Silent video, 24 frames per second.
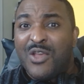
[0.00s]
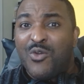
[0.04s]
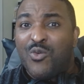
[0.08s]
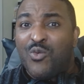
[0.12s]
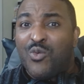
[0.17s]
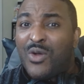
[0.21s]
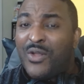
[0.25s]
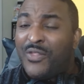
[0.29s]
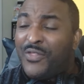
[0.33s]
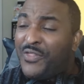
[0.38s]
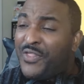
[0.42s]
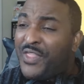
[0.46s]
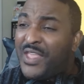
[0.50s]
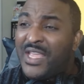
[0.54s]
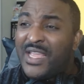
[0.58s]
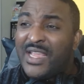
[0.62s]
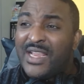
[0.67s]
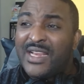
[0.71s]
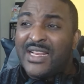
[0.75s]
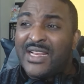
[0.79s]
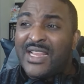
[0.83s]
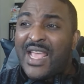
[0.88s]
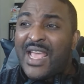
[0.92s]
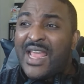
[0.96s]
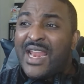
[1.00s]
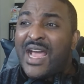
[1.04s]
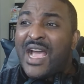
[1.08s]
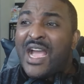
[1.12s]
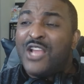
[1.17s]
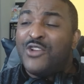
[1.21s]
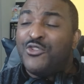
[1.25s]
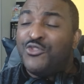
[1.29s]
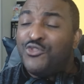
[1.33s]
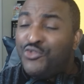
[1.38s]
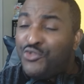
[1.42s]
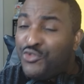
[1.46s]
one thing that I
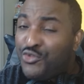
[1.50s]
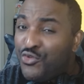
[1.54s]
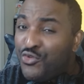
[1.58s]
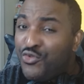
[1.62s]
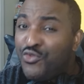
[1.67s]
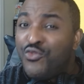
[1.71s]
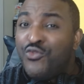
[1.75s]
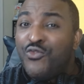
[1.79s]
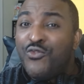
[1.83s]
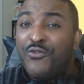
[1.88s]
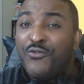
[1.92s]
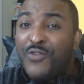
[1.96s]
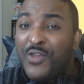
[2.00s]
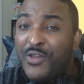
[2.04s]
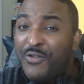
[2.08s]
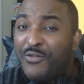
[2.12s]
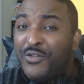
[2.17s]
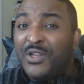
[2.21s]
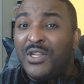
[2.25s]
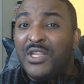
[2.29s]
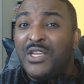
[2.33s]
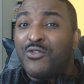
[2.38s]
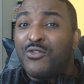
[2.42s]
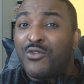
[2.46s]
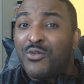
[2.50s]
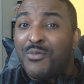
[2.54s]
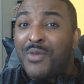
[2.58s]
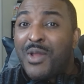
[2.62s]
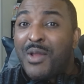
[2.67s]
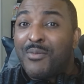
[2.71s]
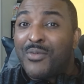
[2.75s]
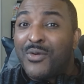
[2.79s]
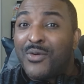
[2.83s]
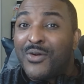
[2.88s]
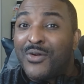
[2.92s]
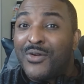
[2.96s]
do vividly
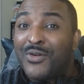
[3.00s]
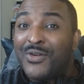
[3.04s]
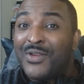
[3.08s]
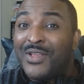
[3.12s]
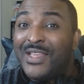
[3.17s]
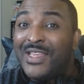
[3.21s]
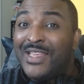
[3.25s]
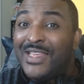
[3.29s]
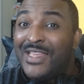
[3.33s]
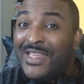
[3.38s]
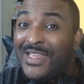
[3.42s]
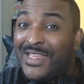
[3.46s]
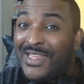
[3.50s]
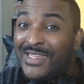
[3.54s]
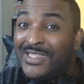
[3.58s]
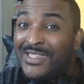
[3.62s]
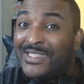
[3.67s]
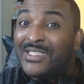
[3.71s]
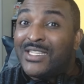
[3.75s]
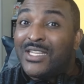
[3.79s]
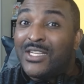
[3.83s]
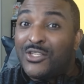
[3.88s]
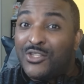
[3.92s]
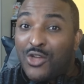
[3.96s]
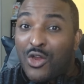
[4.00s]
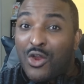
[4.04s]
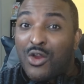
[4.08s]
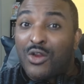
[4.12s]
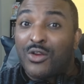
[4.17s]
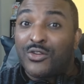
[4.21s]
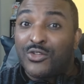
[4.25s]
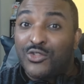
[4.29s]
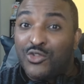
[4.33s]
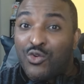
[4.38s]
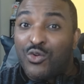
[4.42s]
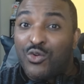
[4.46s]
remember is the
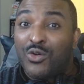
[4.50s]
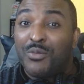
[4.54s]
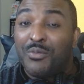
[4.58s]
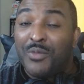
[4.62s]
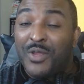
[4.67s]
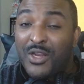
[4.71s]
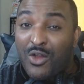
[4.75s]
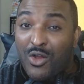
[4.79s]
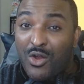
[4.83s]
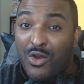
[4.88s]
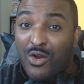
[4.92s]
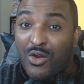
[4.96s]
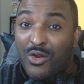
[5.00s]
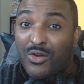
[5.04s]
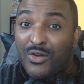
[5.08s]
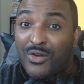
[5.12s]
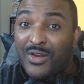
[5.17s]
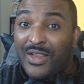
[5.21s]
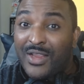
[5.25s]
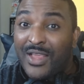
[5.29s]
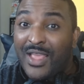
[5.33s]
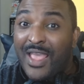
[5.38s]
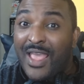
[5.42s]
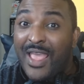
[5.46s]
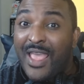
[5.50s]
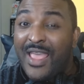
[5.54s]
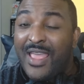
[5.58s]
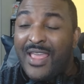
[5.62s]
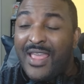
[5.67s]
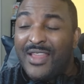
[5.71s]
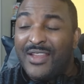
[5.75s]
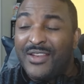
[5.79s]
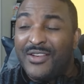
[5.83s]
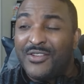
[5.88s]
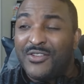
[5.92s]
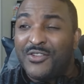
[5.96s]
Dark Tournament arc.
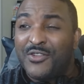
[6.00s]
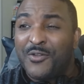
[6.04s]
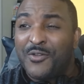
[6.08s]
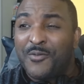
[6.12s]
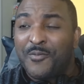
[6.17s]
And